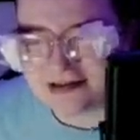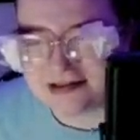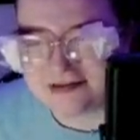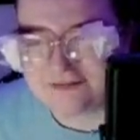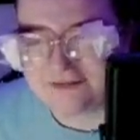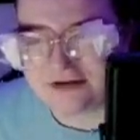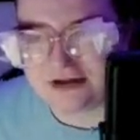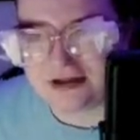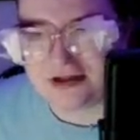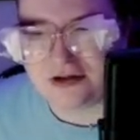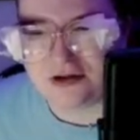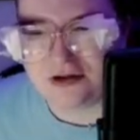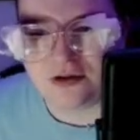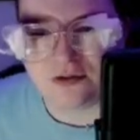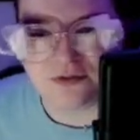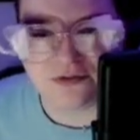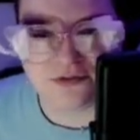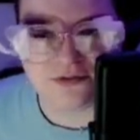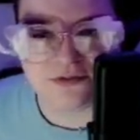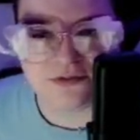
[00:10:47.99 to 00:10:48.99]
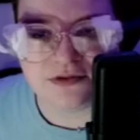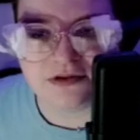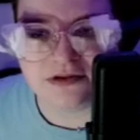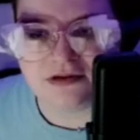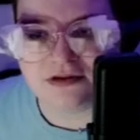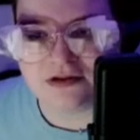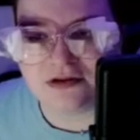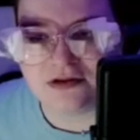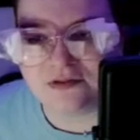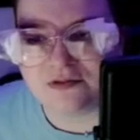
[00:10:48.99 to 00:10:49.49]
even like go through,
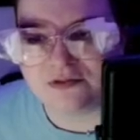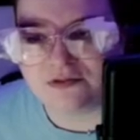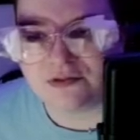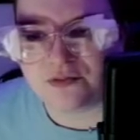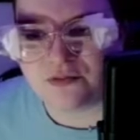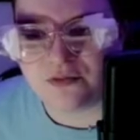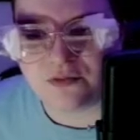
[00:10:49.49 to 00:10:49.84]
through the,